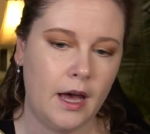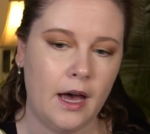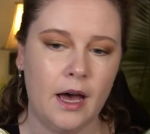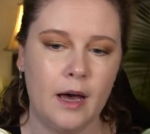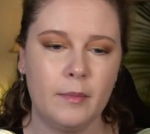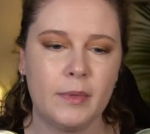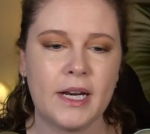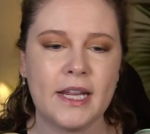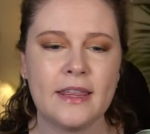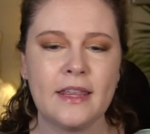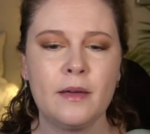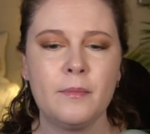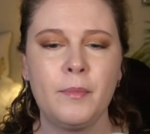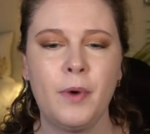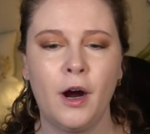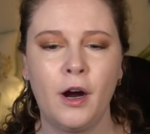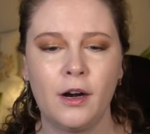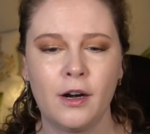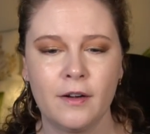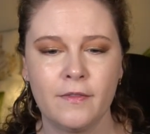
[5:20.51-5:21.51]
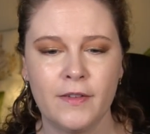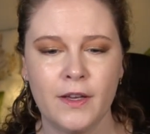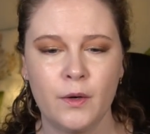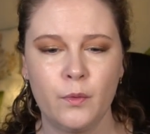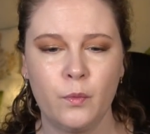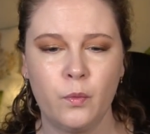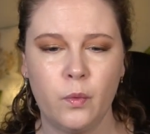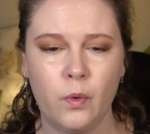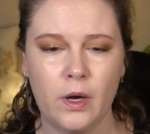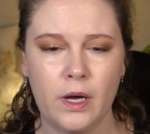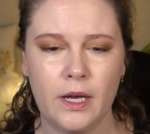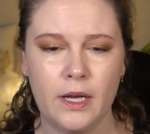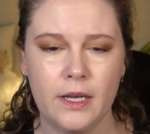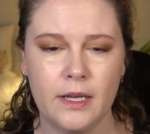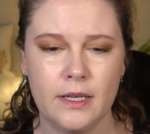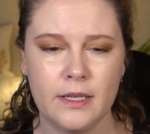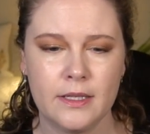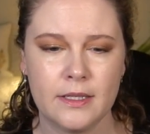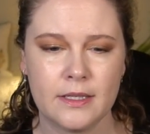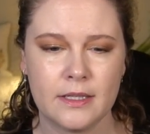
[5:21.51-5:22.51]
Uh, but I think part of it
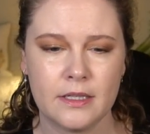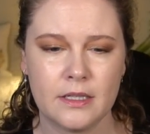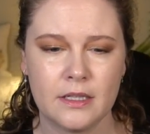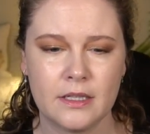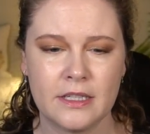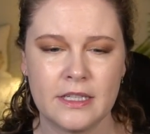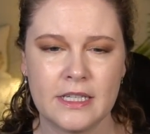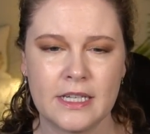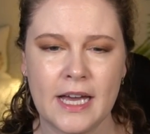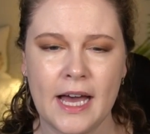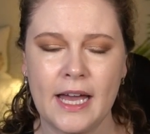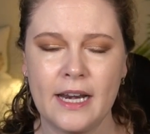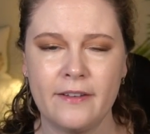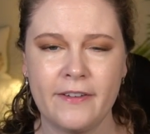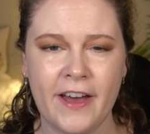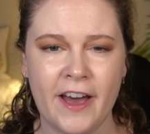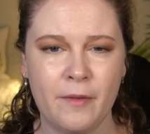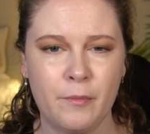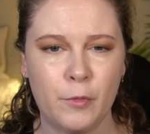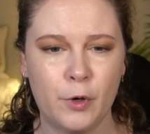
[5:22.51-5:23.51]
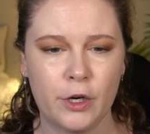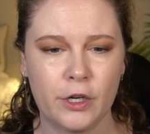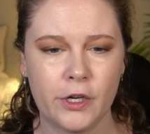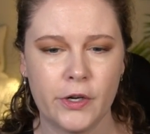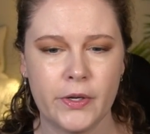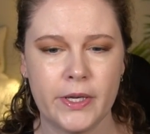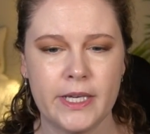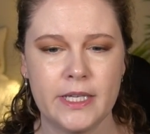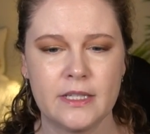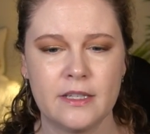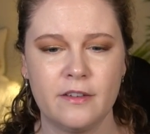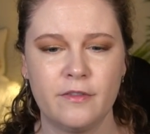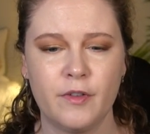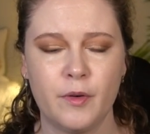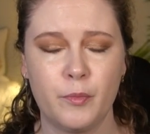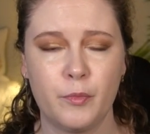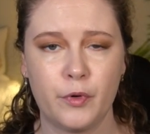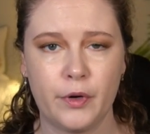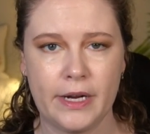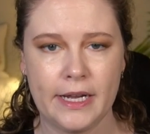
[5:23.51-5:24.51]
was to kind of have more
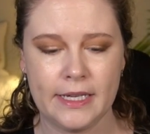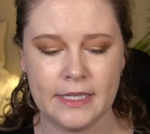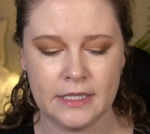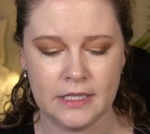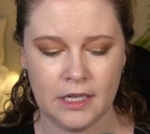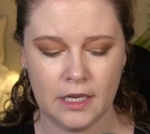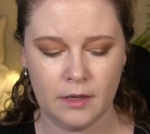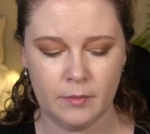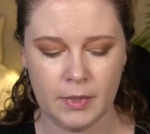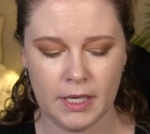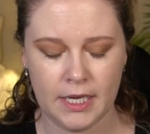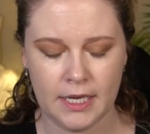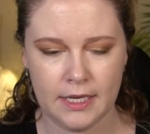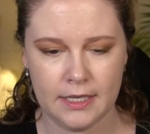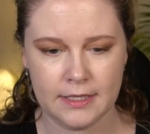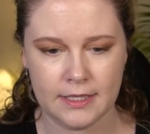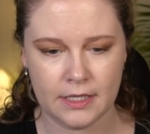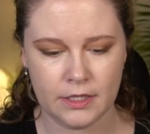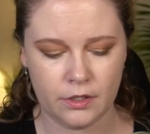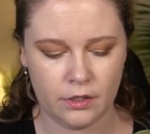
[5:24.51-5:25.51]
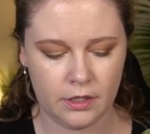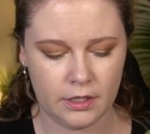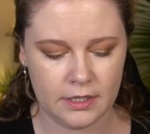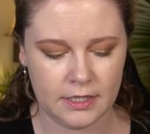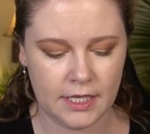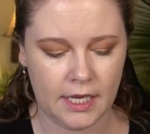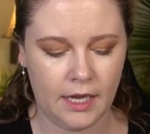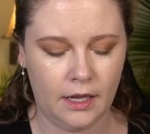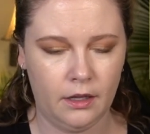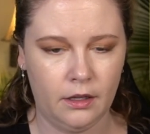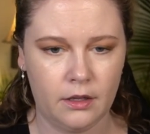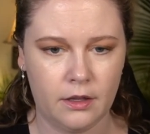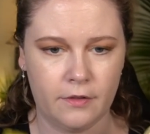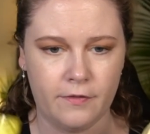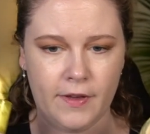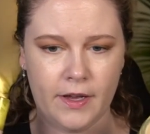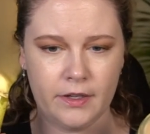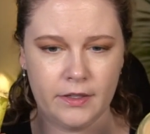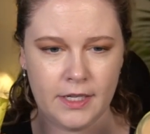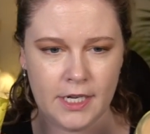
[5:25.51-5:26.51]
cohesive branding because as you can tell, the
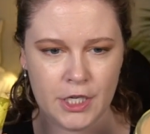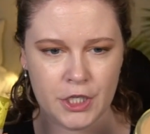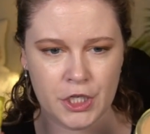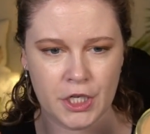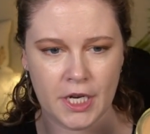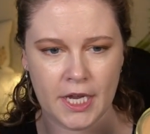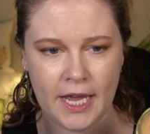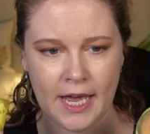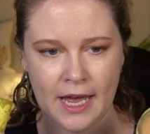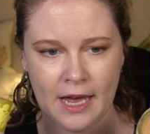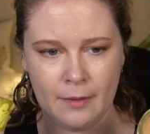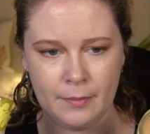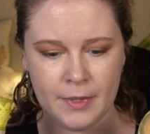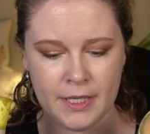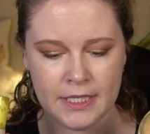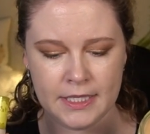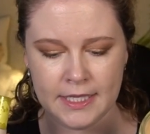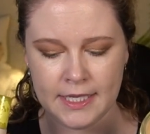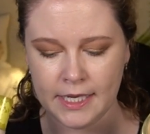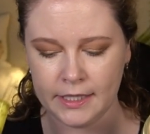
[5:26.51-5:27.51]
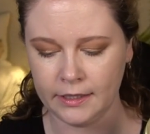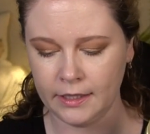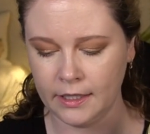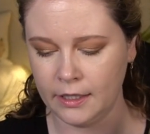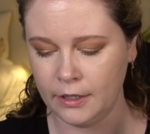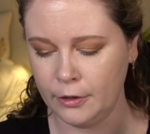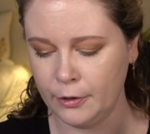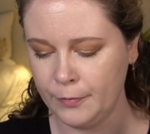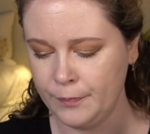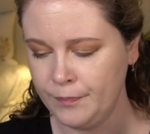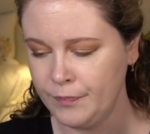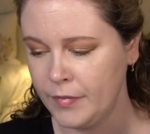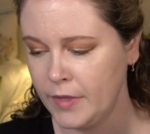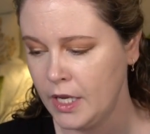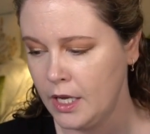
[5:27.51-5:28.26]
foundation cap is yellow.